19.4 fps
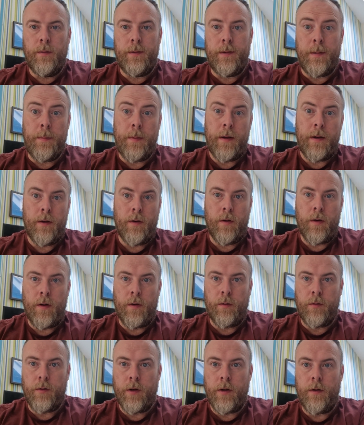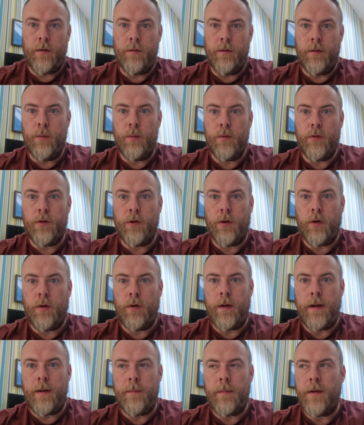Depending on alternate routes
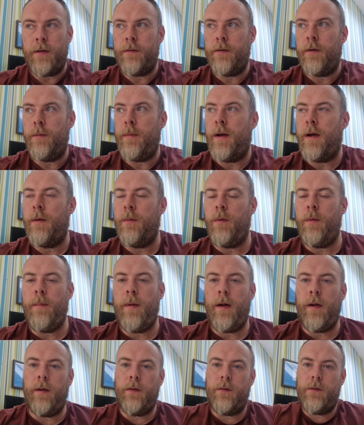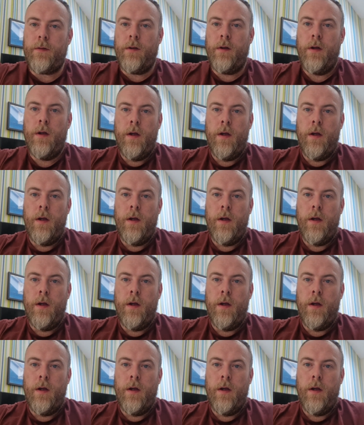or any messing about, we might